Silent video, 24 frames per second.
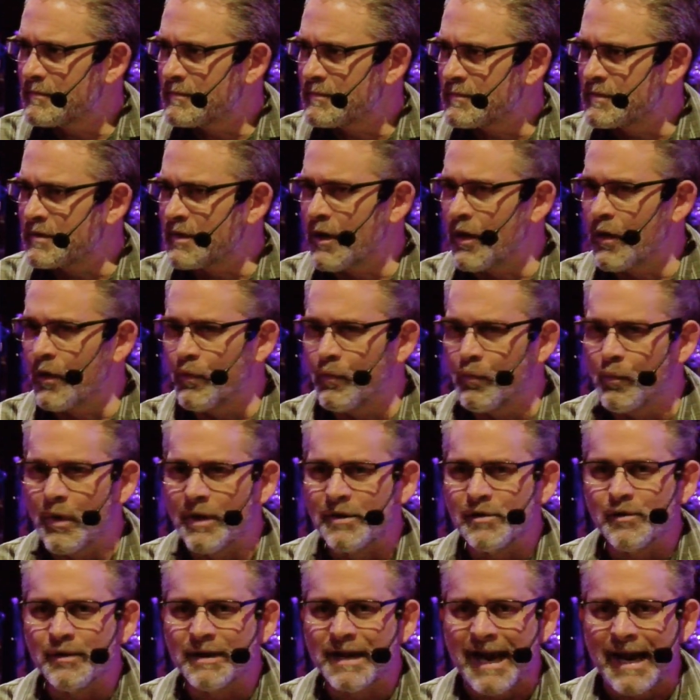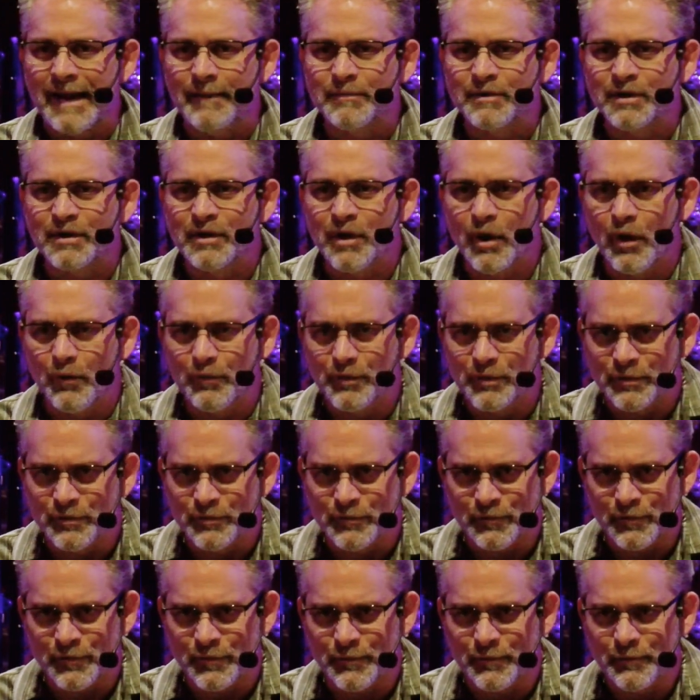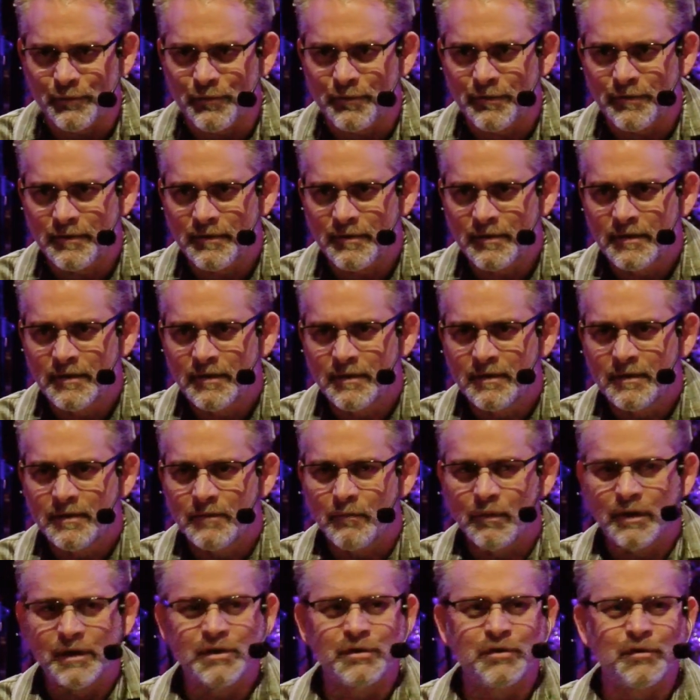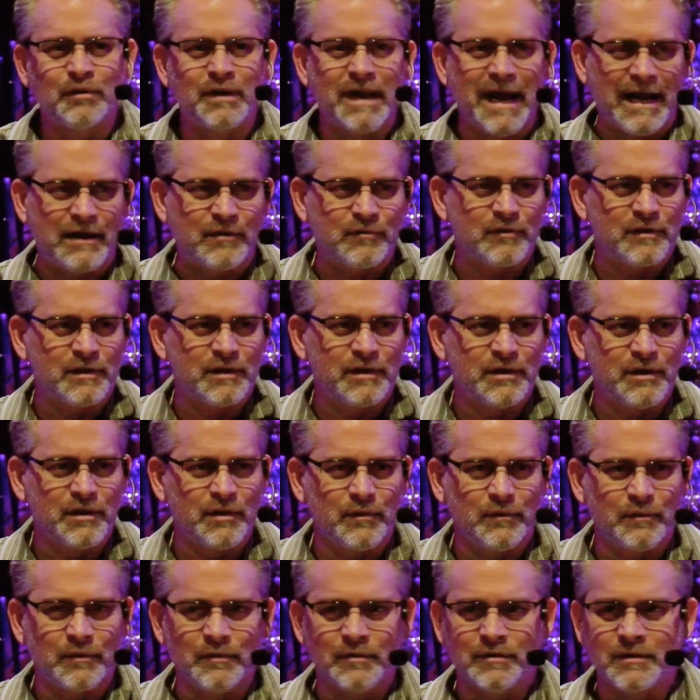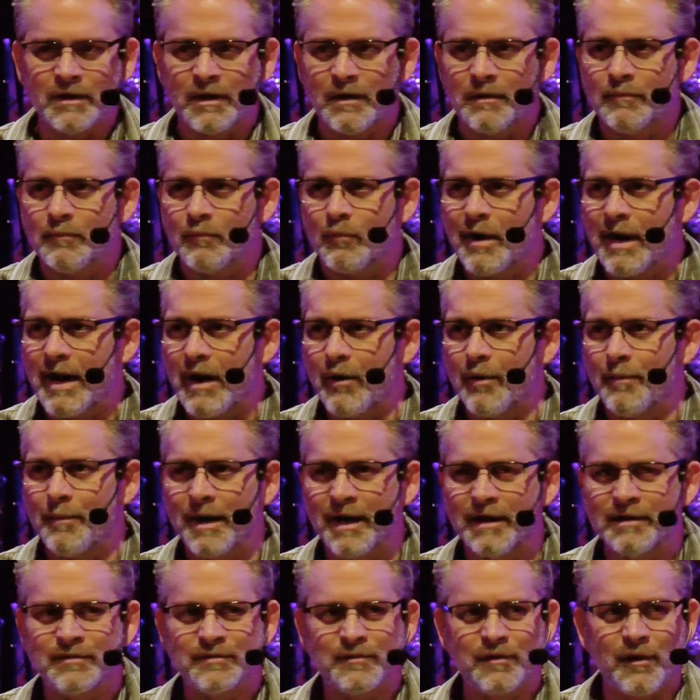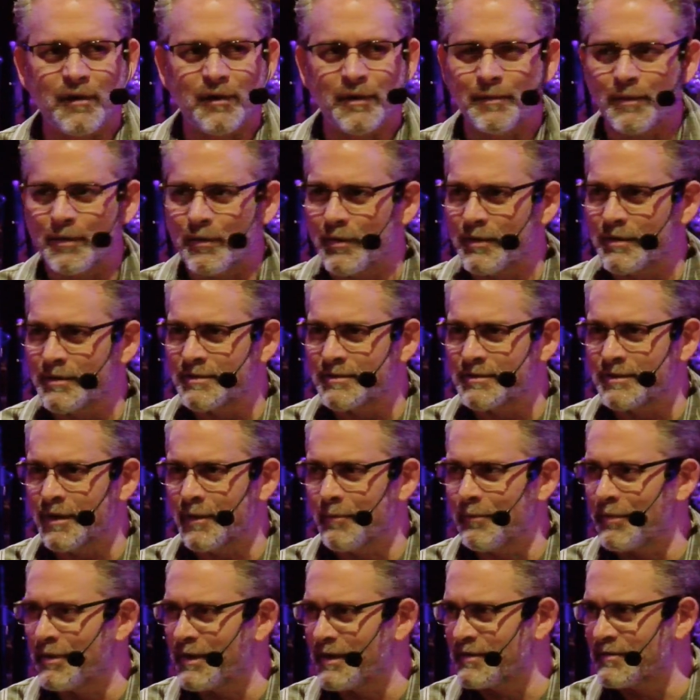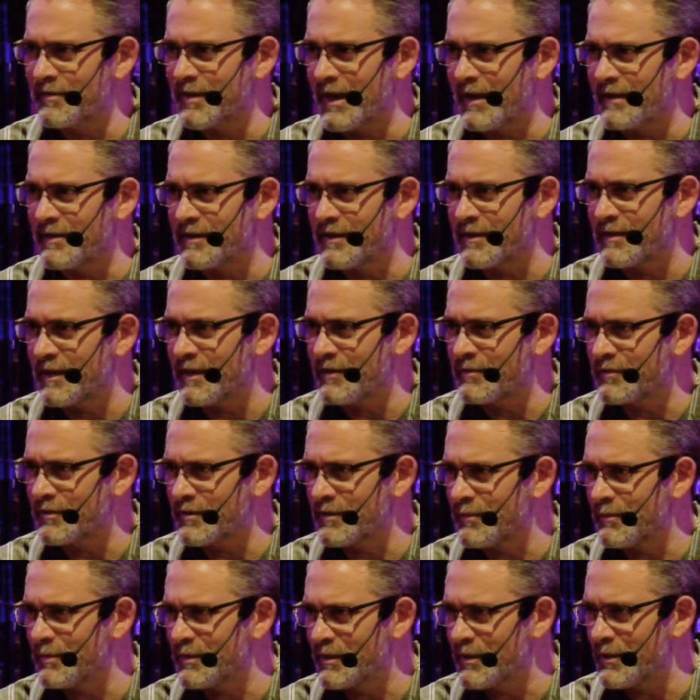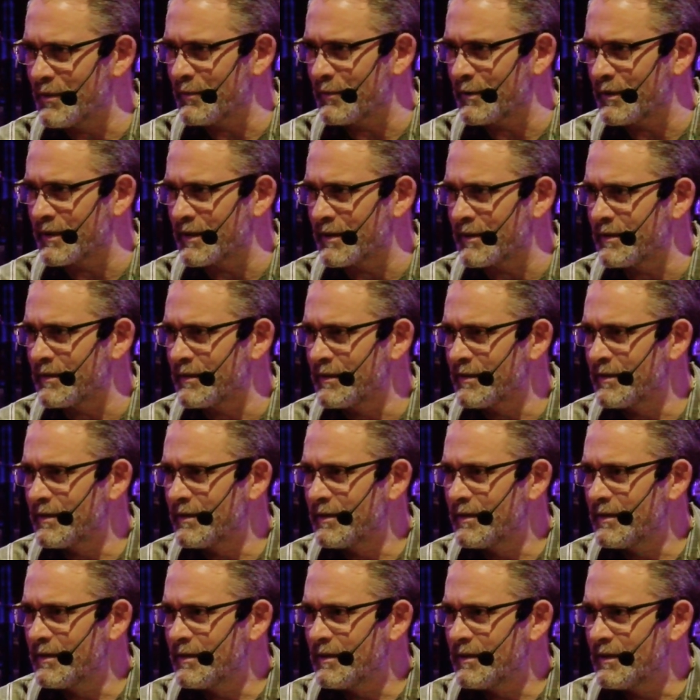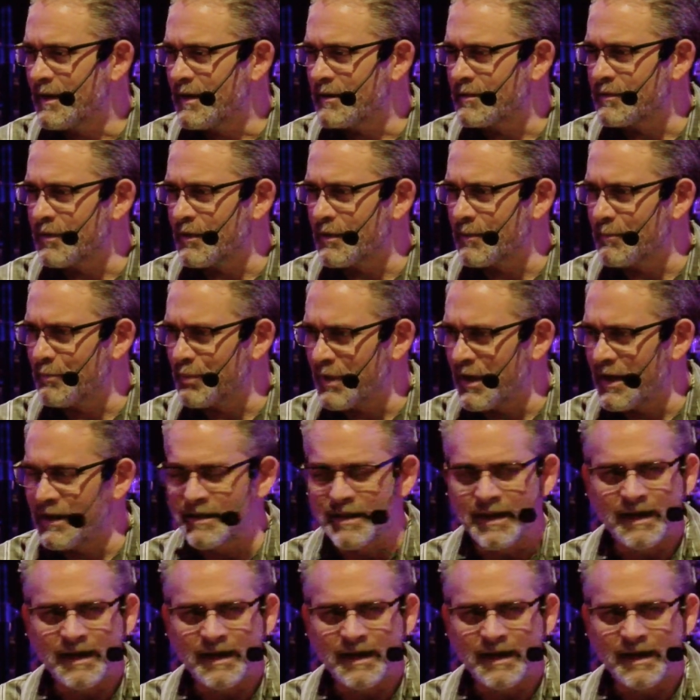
So when you came to know the truth, what did you naturally do? You said, wow, am I sorry about all these dumb things I did that I shouldn't have been doing? And so the blood